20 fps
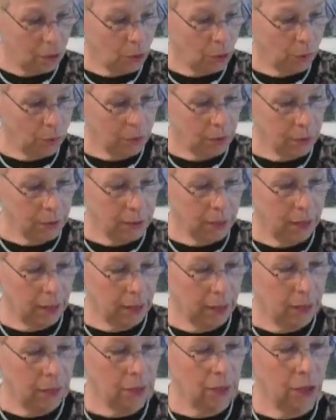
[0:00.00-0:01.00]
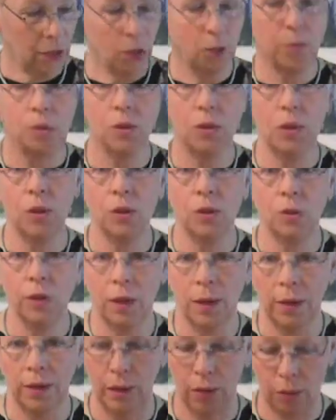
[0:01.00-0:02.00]
You will take the object
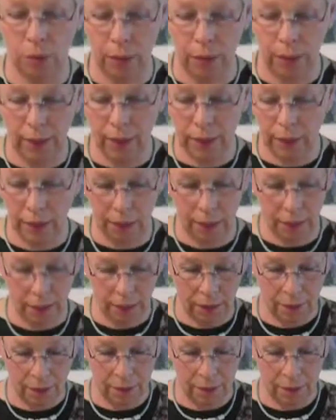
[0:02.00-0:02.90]
you are decorating.